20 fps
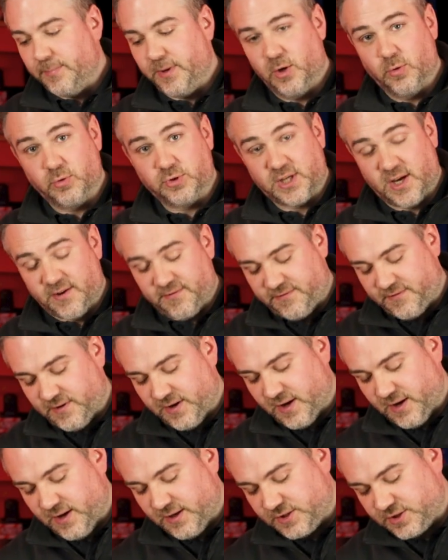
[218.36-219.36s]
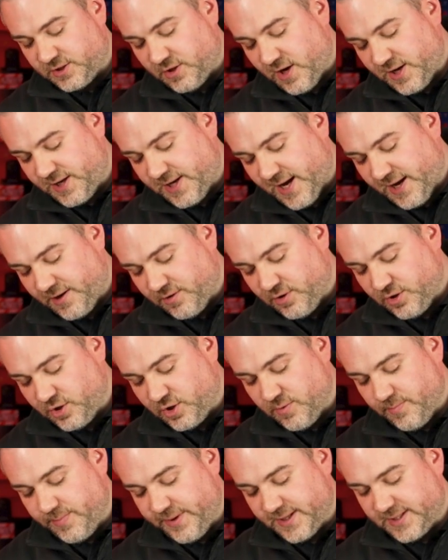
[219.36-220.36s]
but you also have a side handle
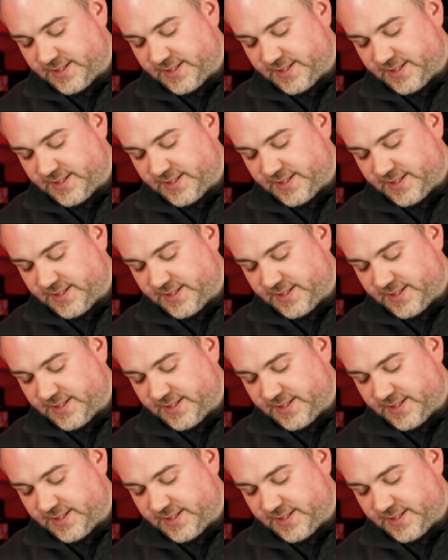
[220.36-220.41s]
that can be